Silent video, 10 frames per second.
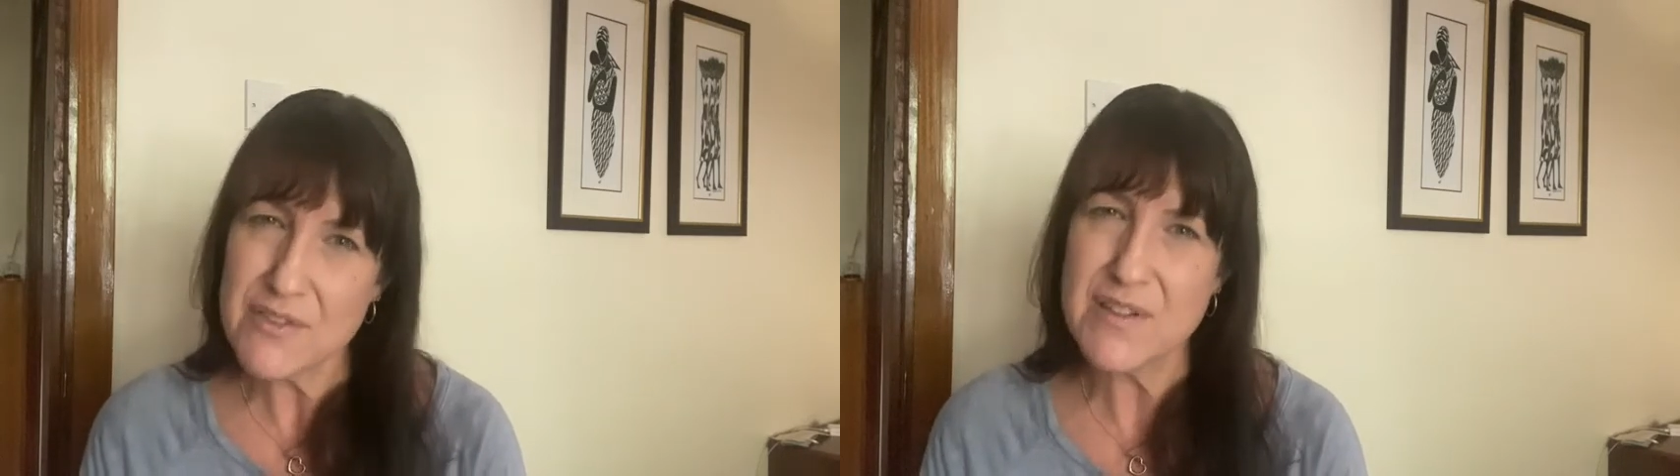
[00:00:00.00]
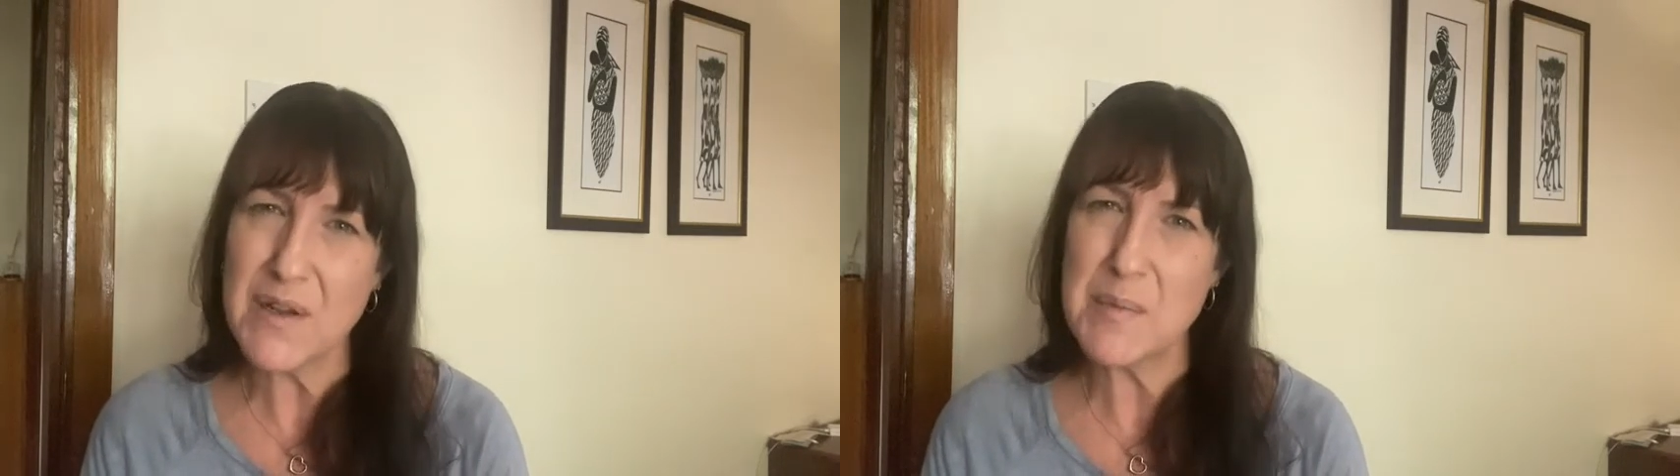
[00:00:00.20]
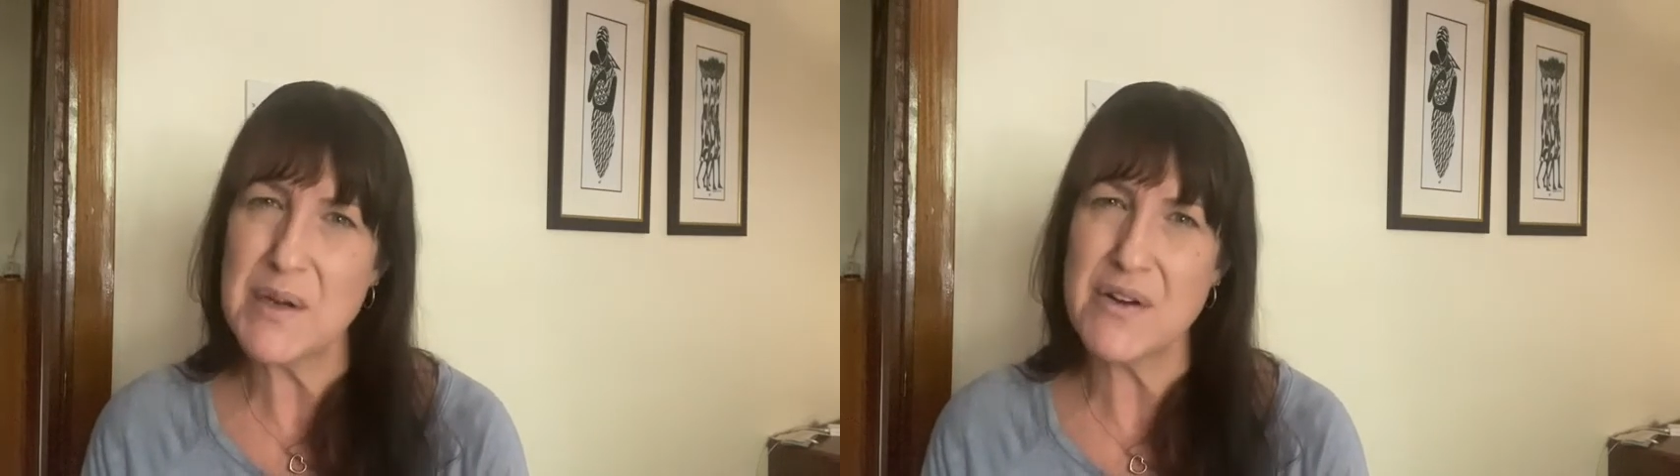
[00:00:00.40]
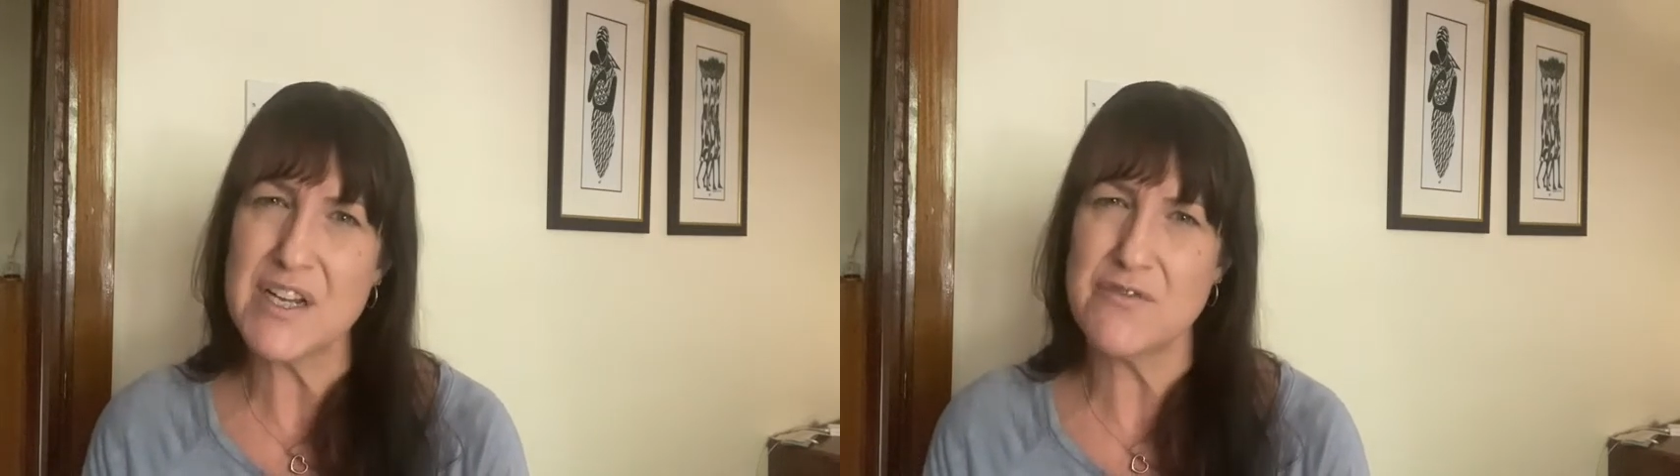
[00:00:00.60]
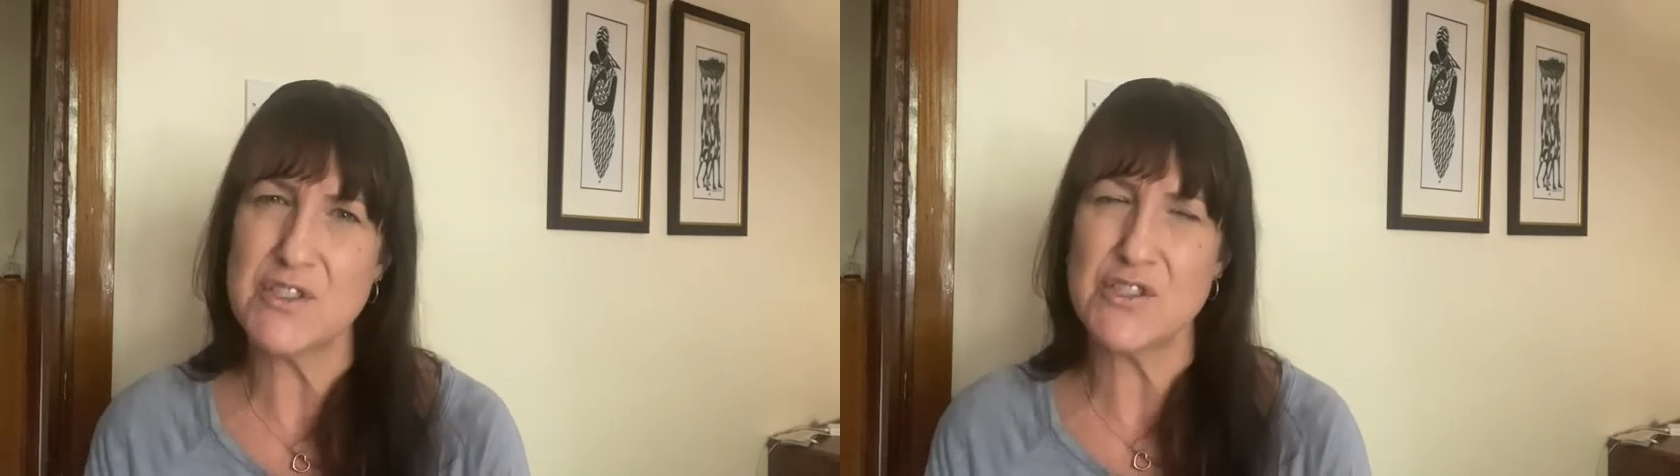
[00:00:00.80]
of
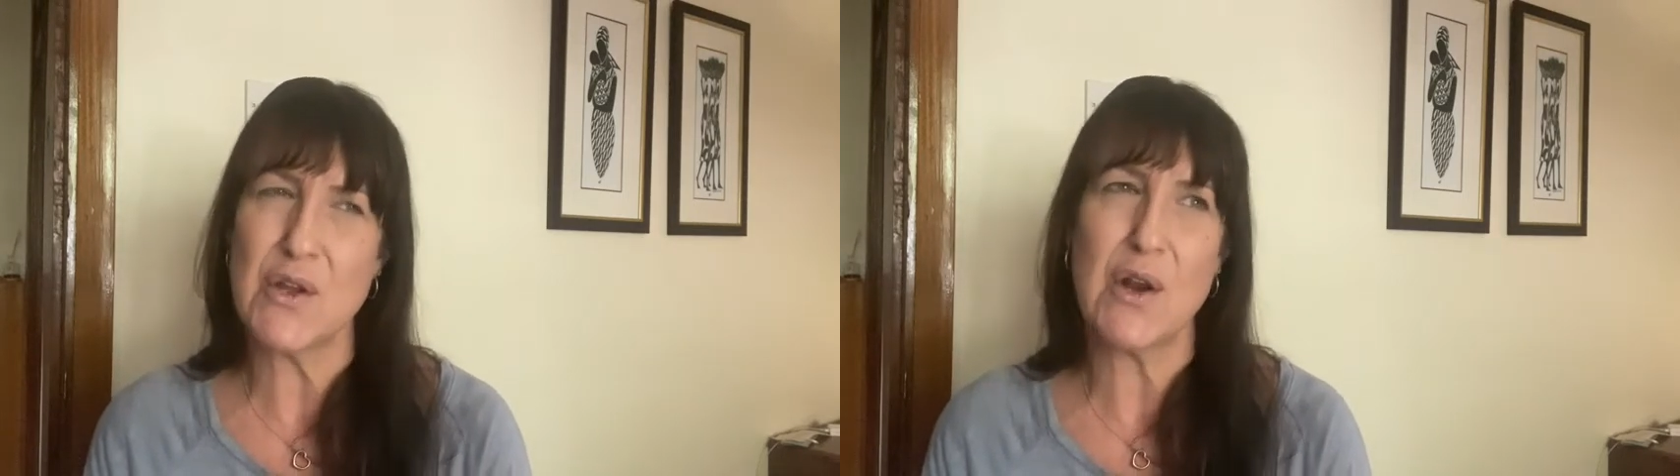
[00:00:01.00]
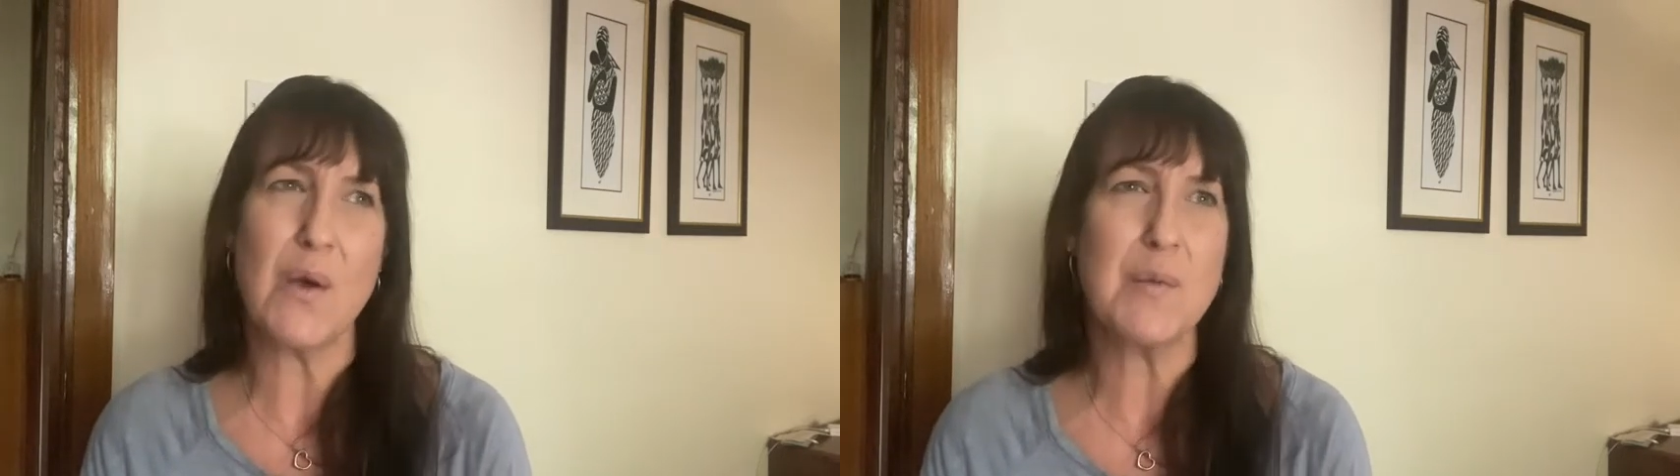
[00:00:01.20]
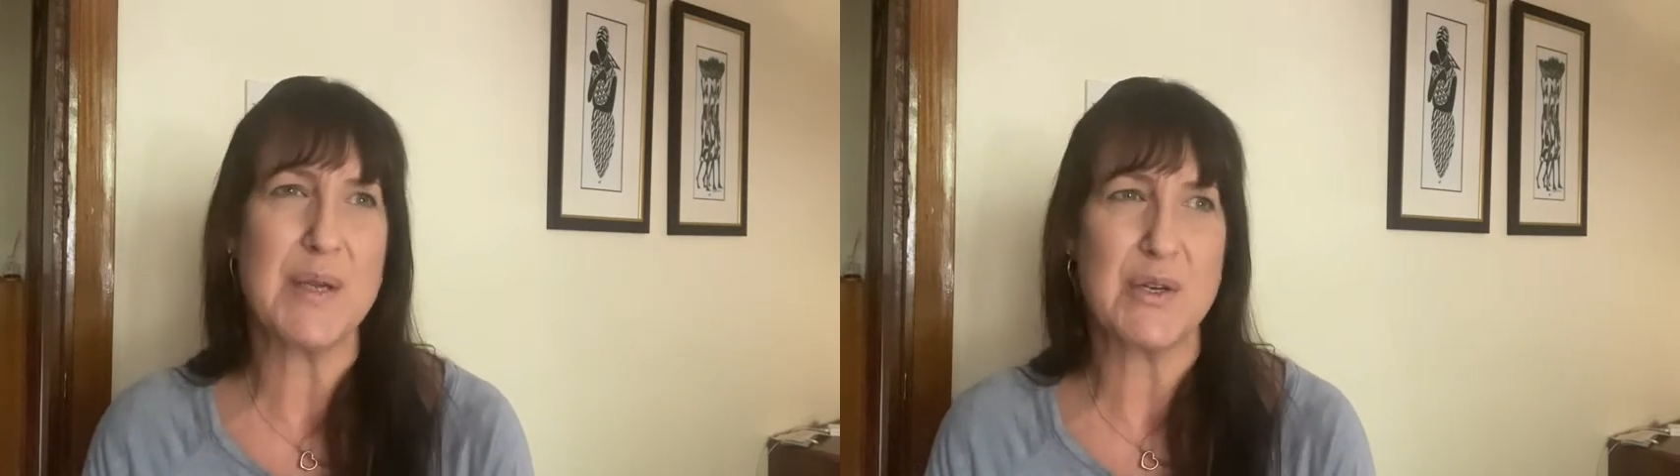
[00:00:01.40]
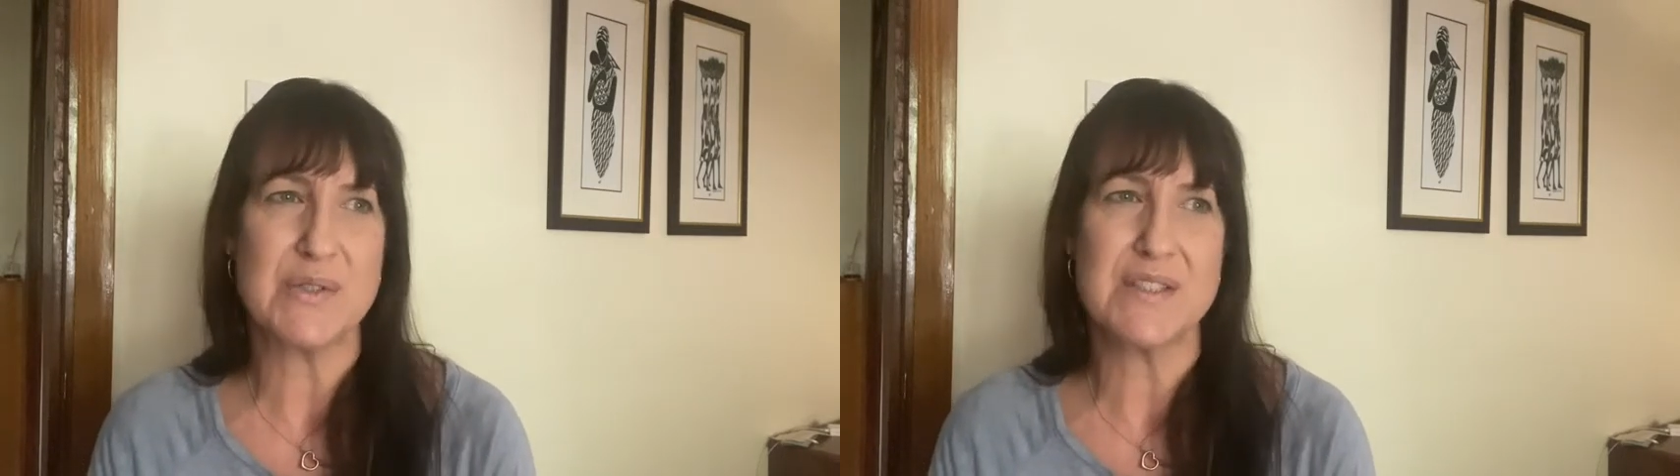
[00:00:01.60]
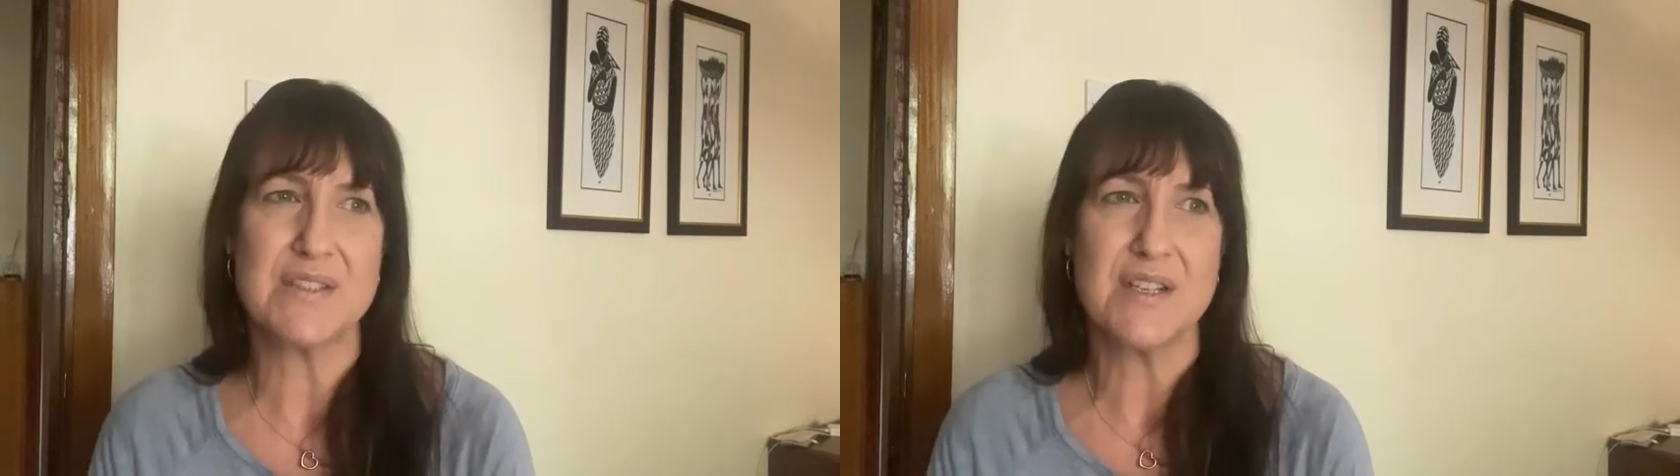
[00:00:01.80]
Liberia for so long,
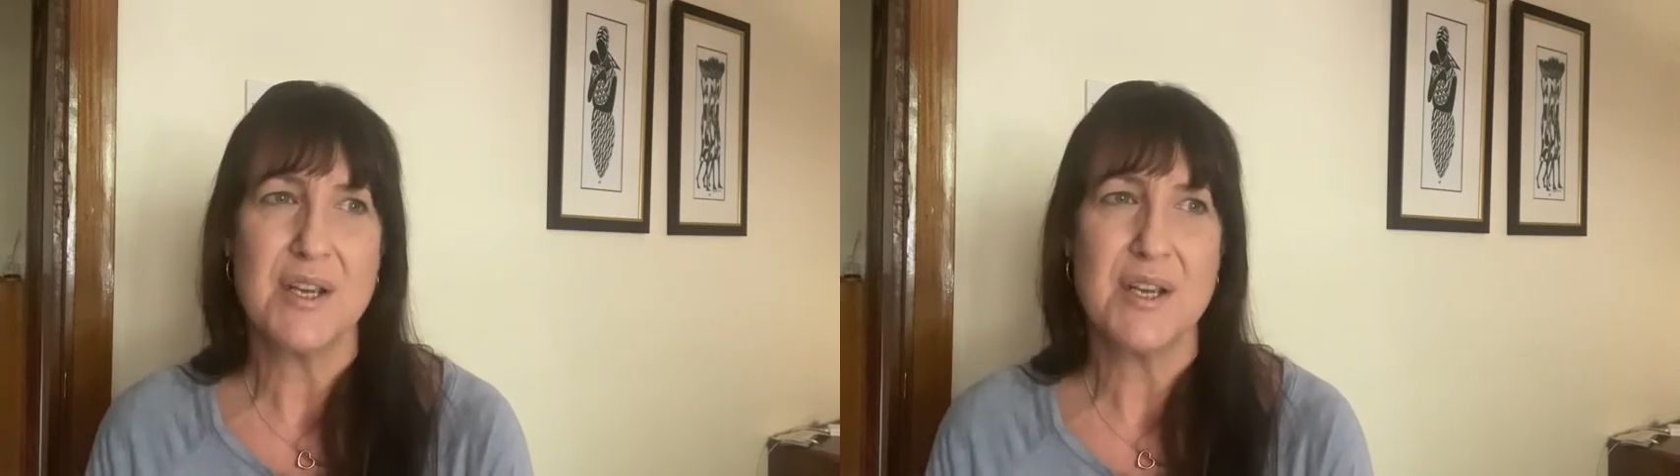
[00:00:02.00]
because,